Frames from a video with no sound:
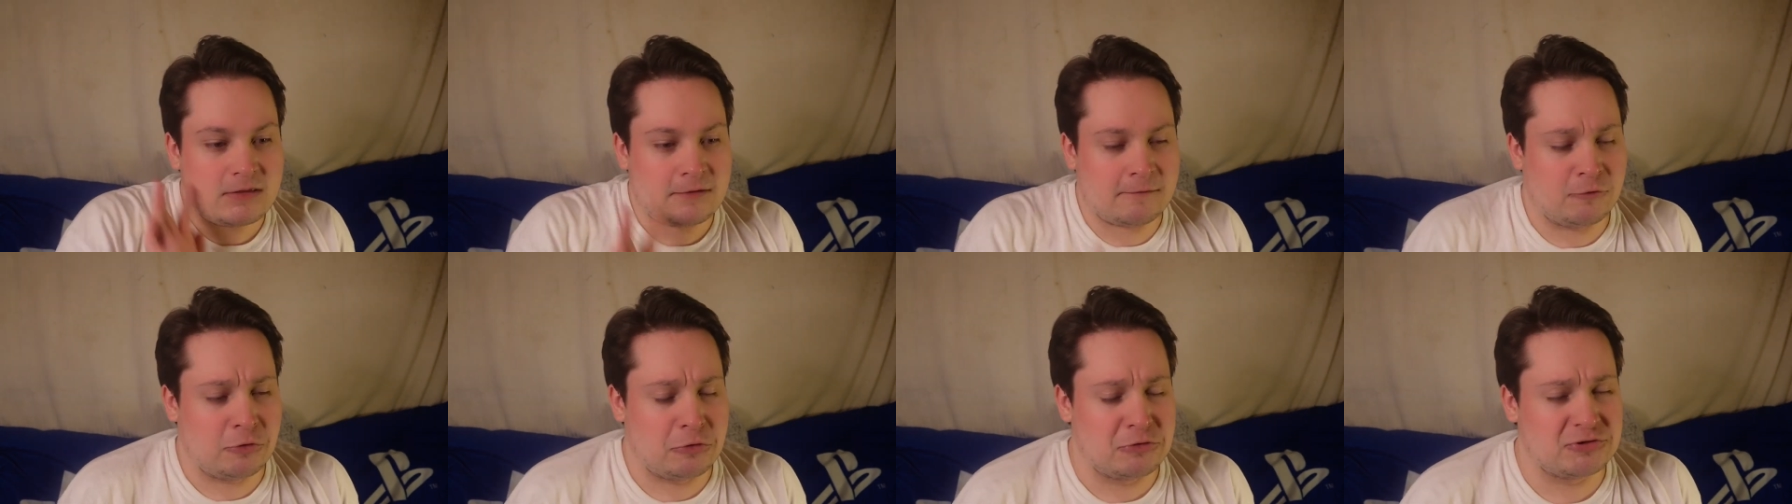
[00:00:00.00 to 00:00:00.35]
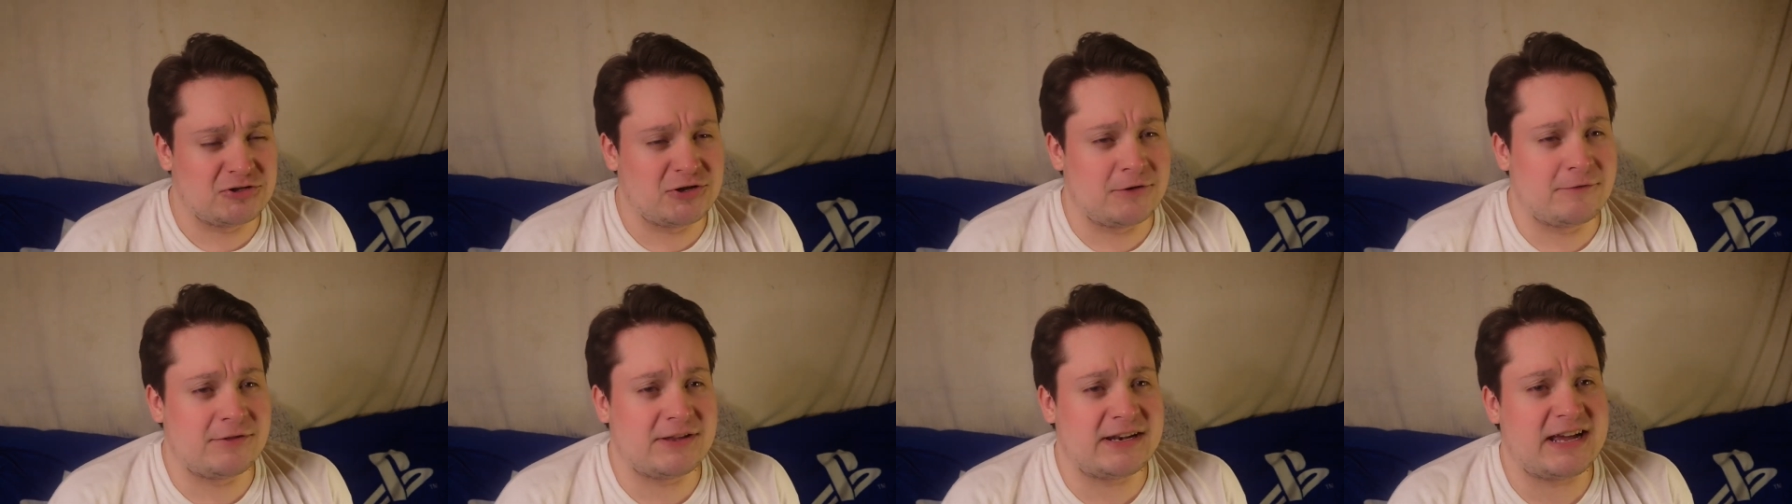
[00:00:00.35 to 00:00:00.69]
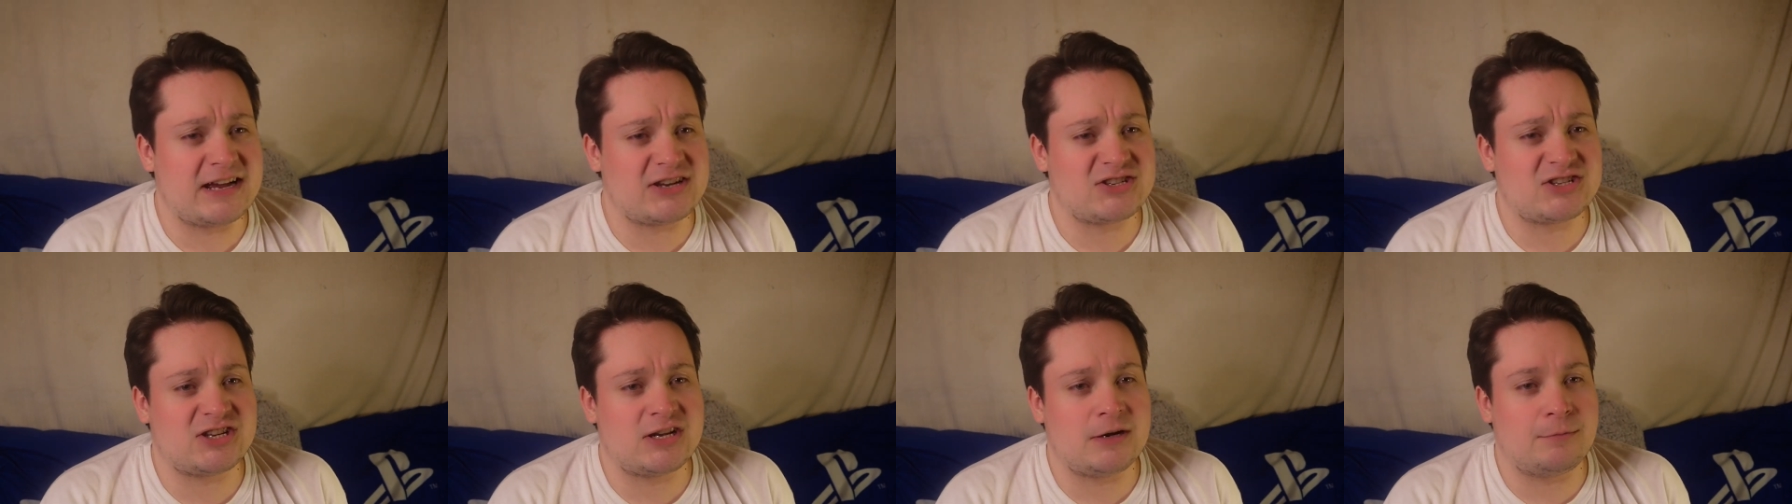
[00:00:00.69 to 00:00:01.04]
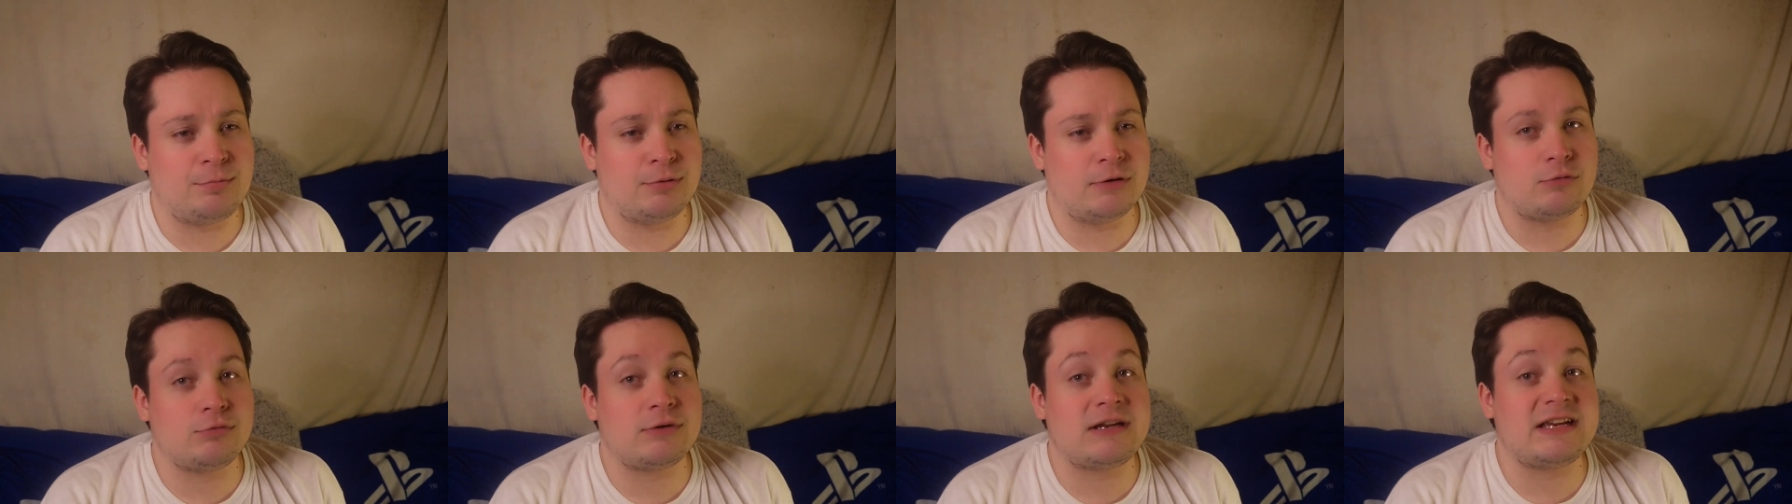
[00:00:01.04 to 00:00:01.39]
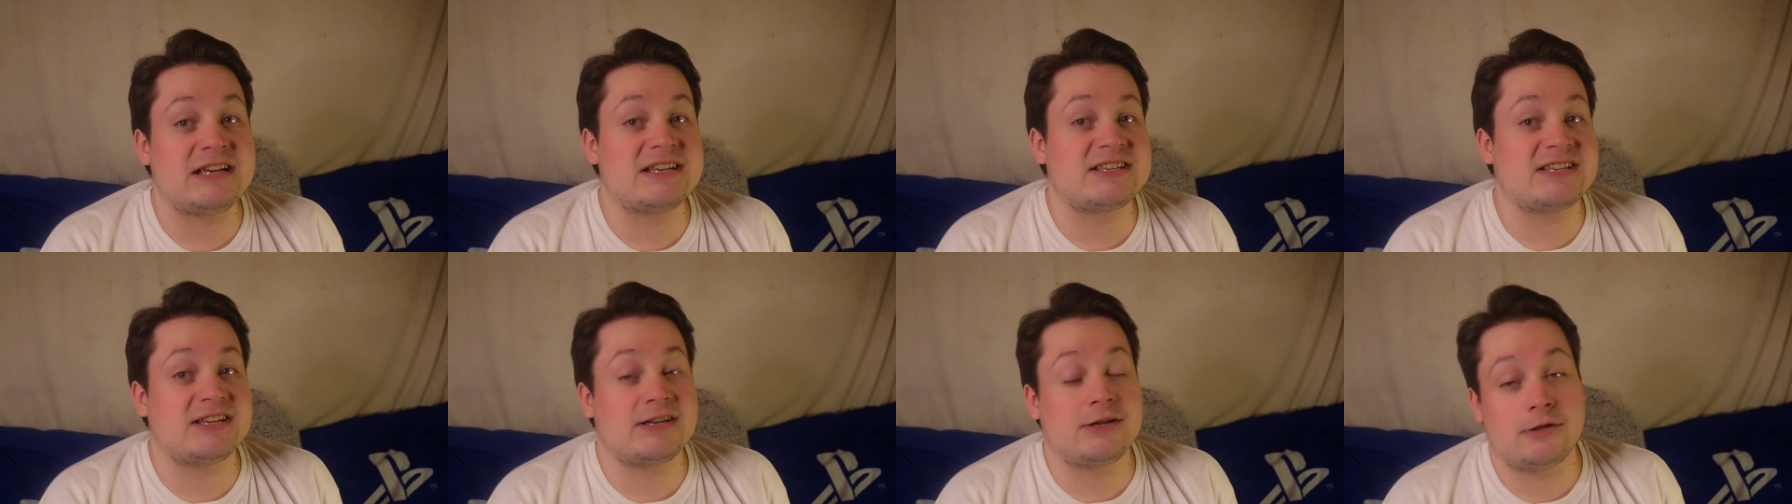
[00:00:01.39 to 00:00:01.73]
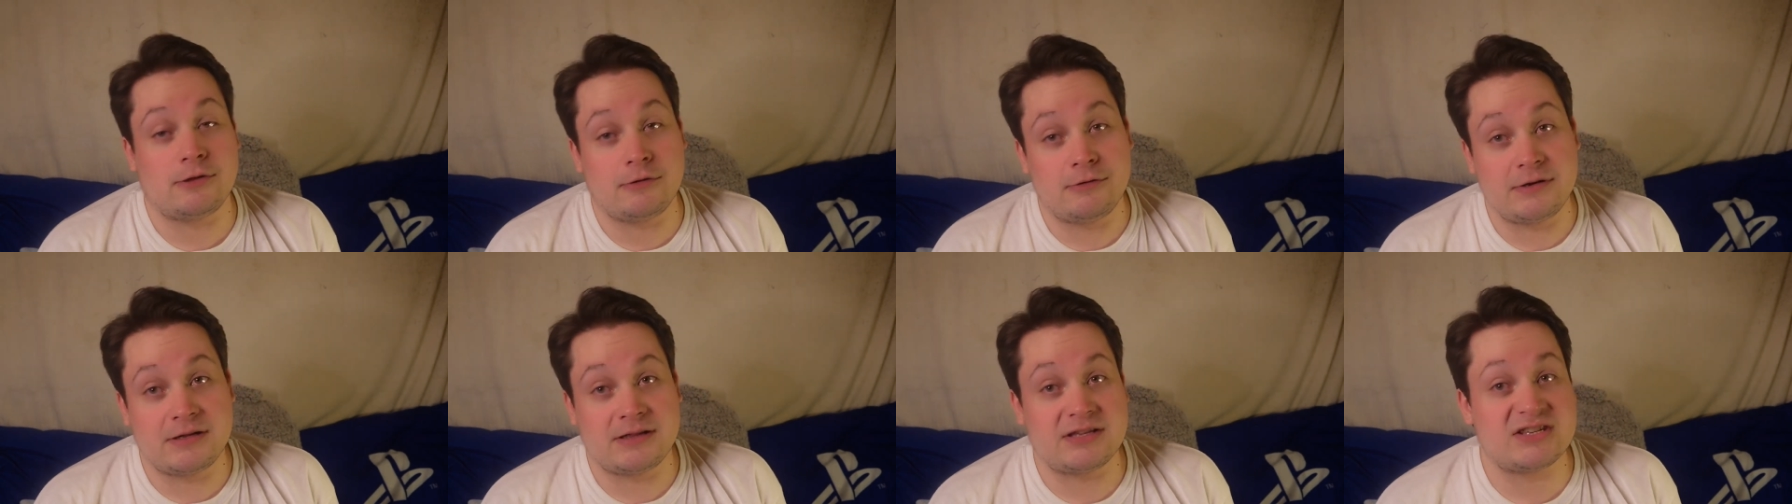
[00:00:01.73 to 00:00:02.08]
Of course, over the next couple of weeks,
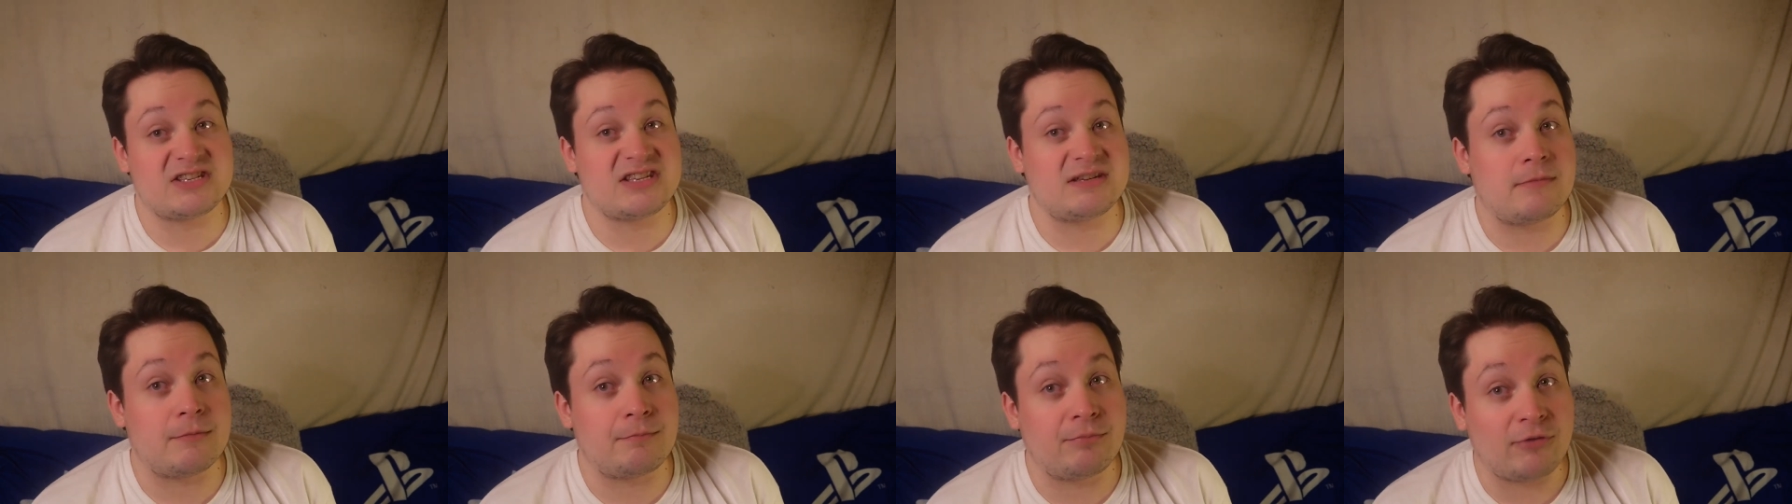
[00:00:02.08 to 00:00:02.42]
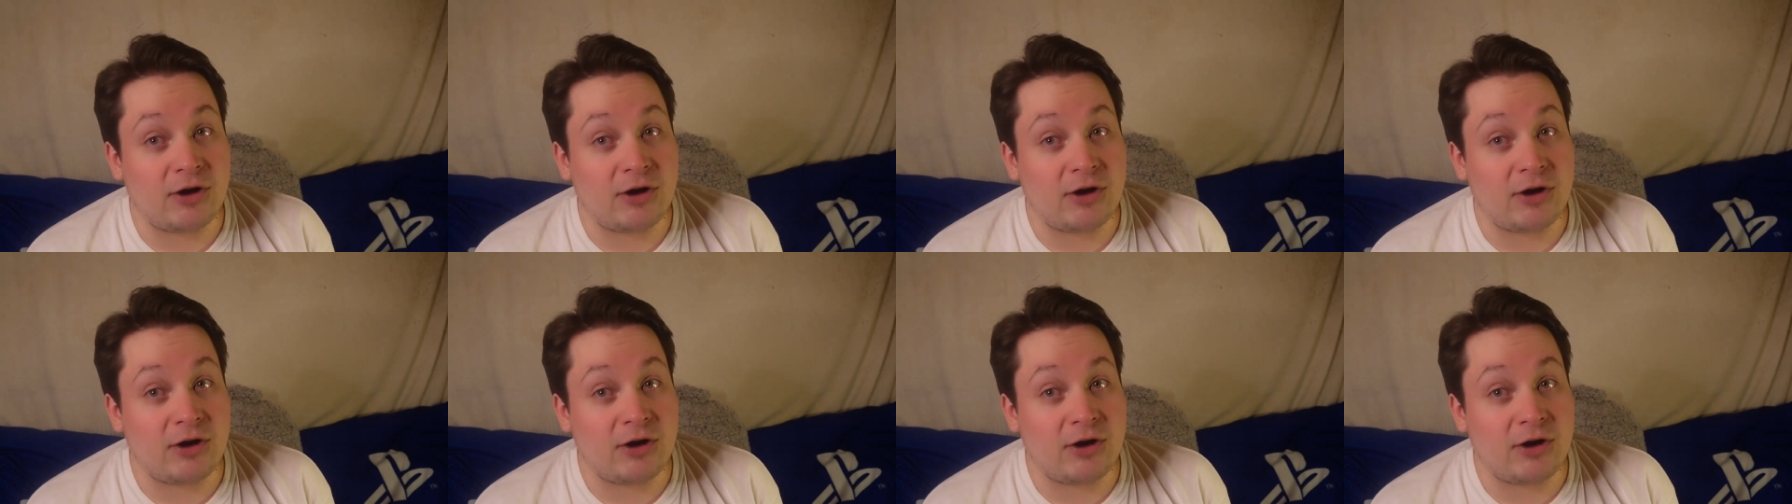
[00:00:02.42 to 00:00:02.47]
including the summer